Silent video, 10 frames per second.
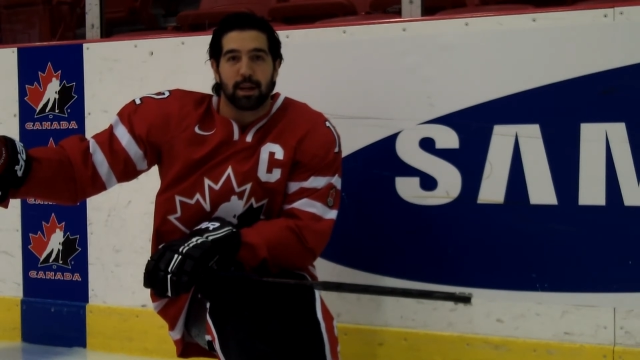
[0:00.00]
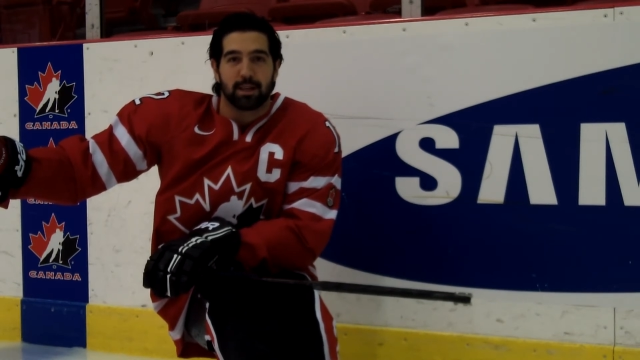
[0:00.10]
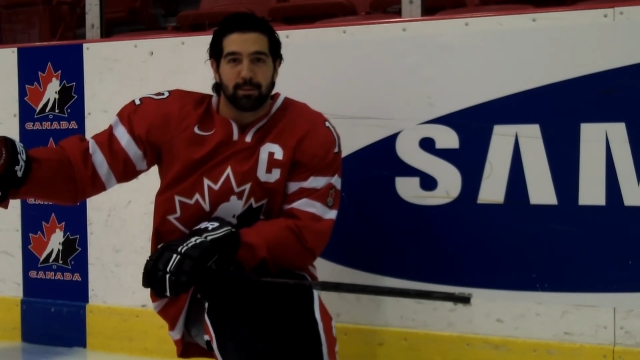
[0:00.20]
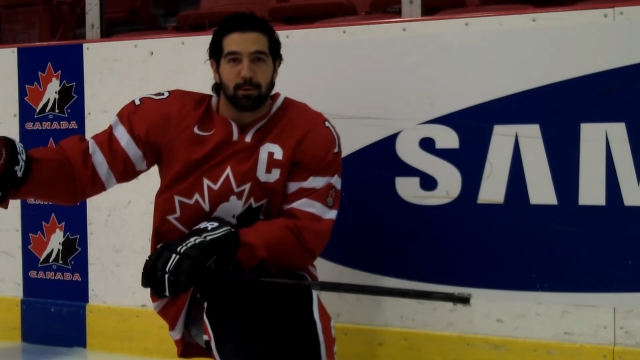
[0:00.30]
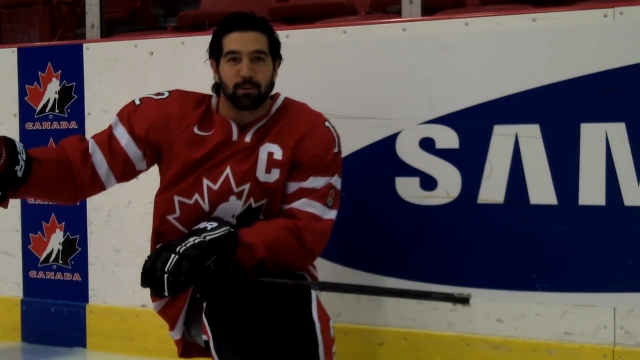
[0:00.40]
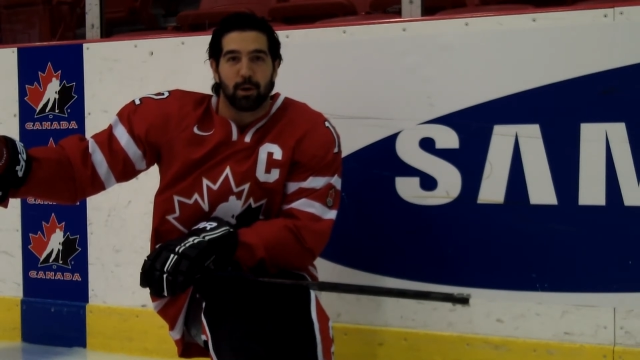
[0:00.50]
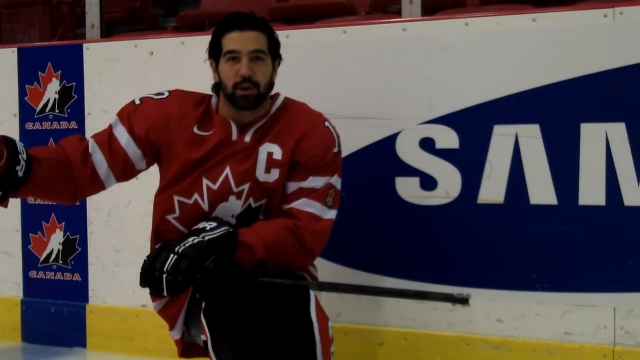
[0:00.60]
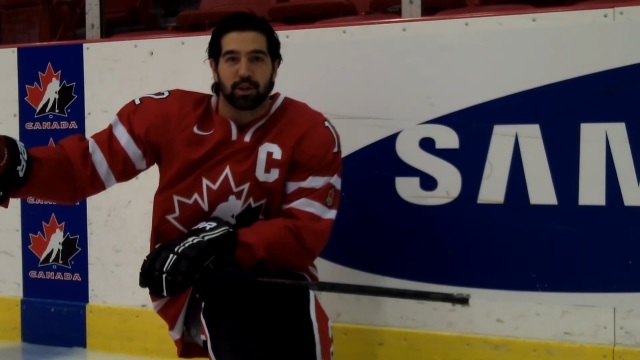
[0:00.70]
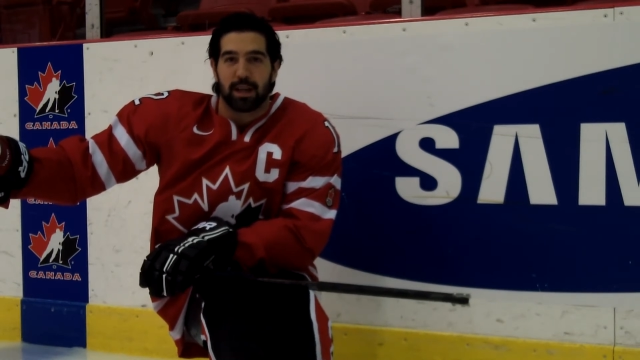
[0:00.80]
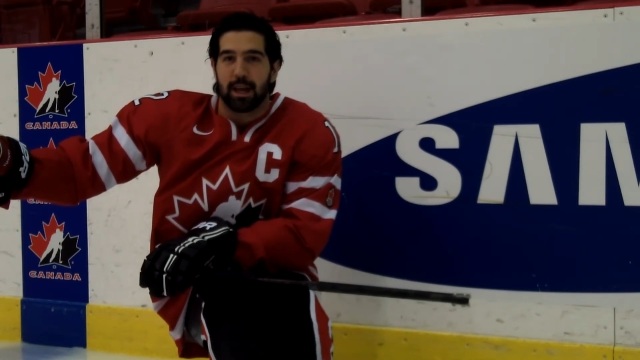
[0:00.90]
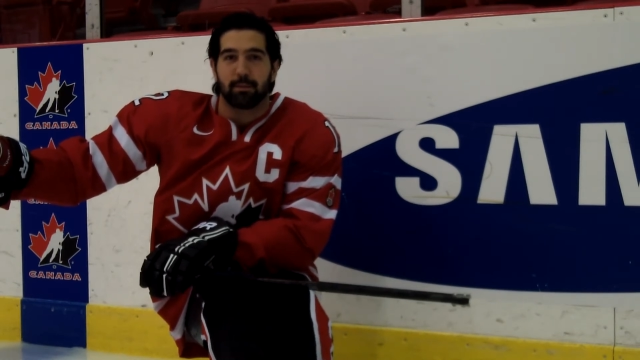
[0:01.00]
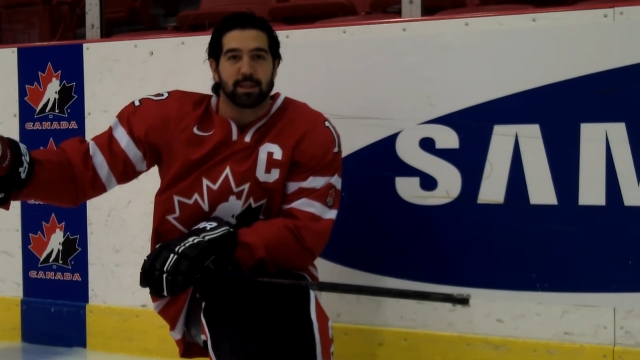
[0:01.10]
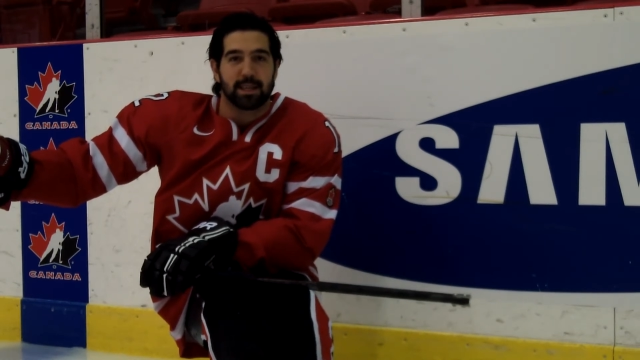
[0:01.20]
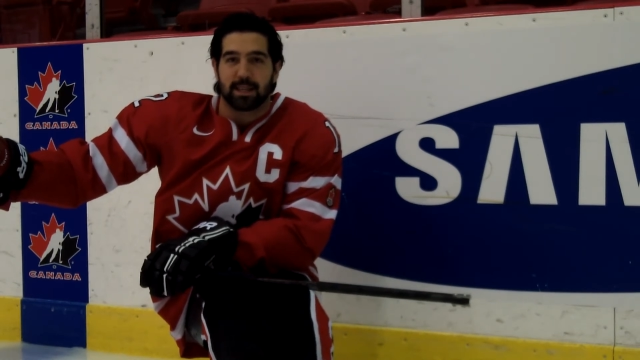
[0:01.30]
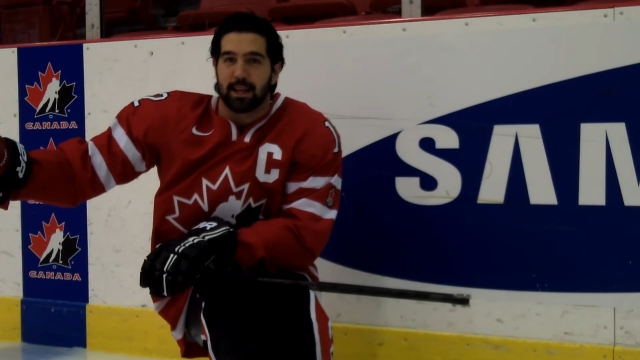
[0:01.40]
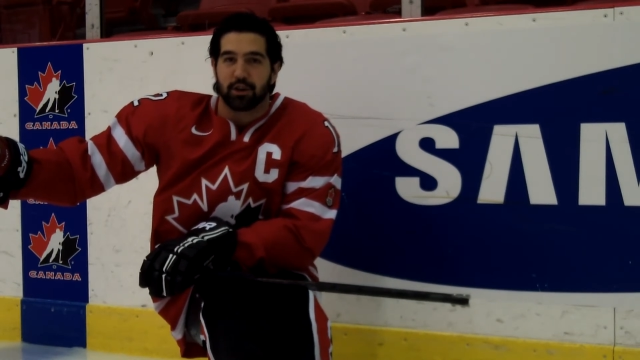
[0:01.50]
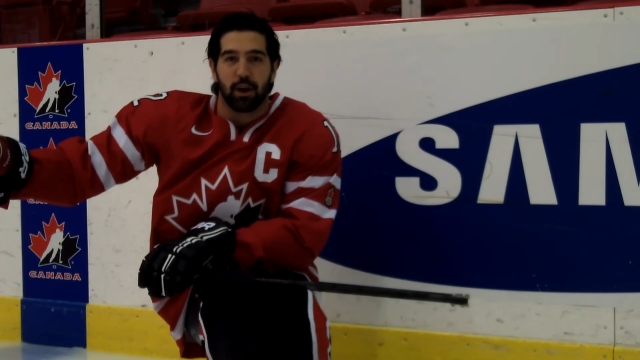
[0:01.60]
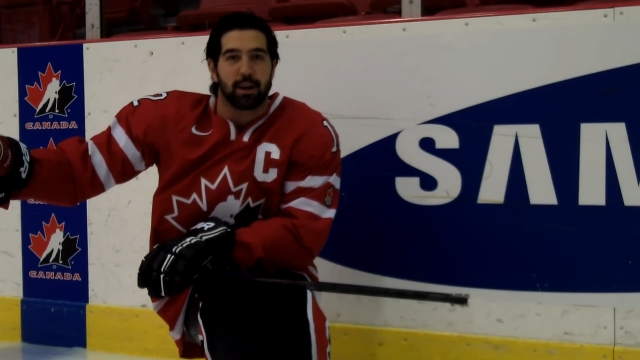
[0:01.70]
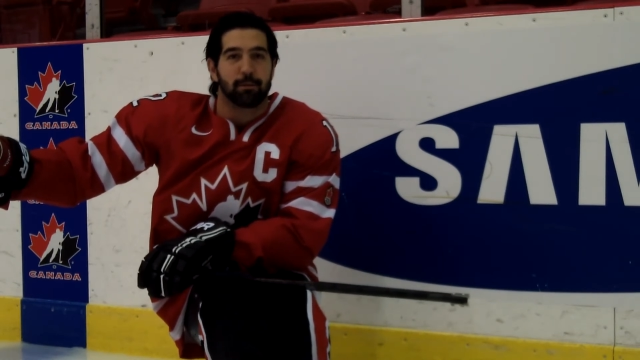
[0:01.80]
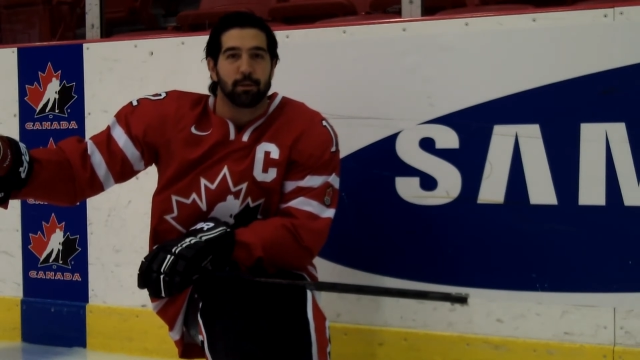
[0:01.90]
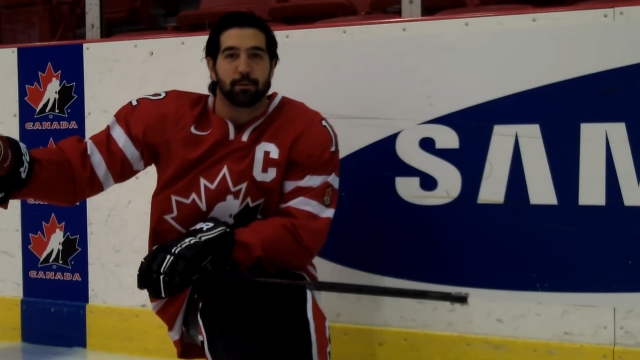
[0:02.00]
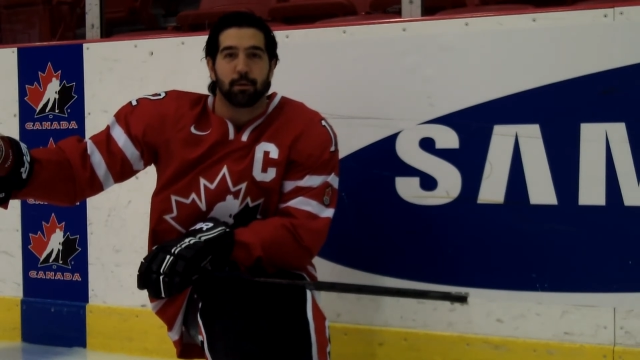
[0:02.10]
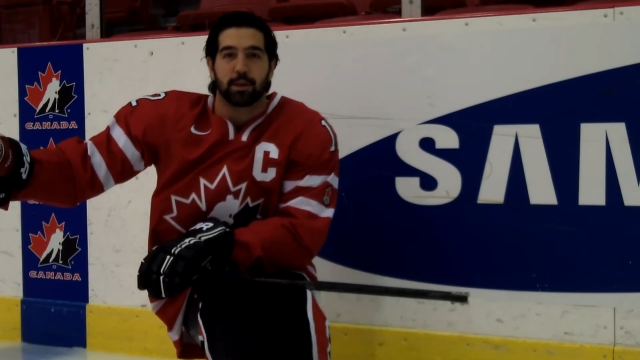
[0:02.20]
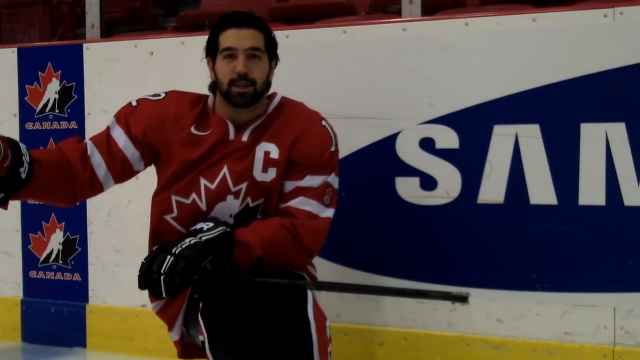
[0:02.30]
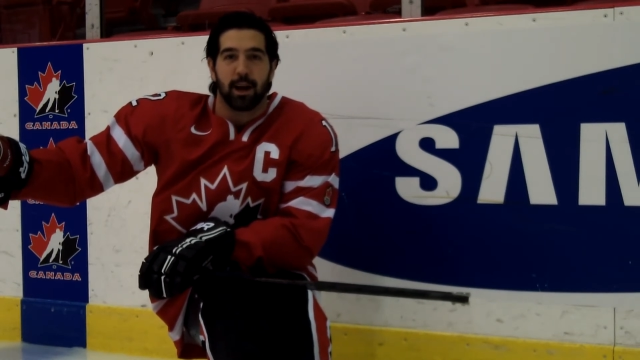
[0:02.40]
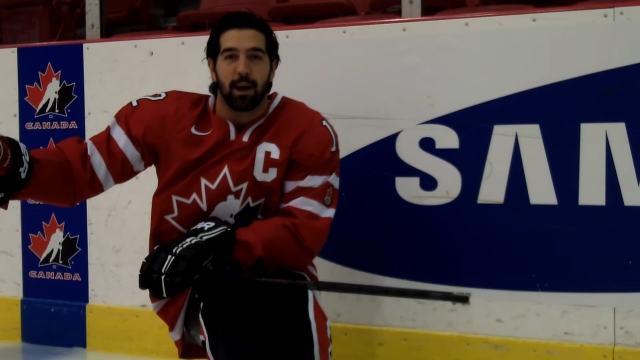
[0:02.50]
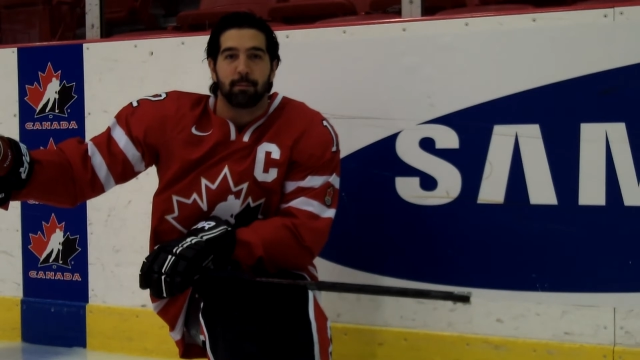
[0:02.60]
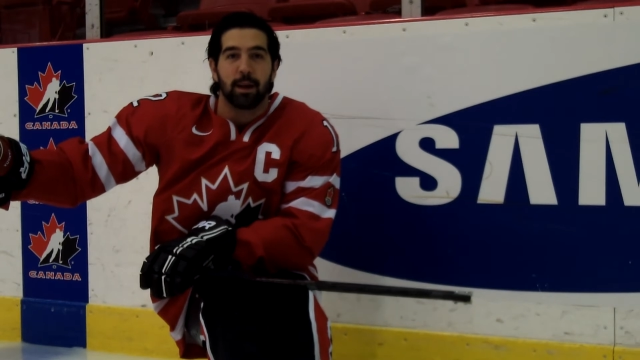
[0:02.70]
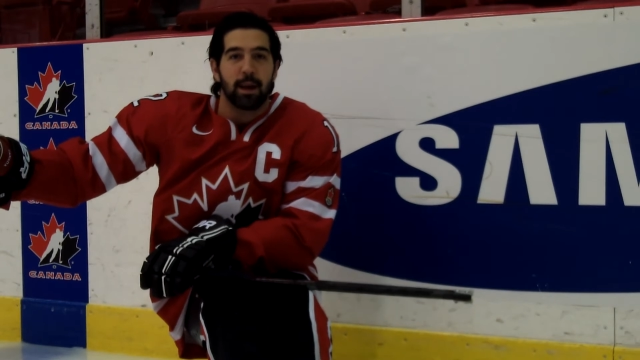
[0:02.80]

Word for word: kids come out to watch the game, see sledge hockey for the first time.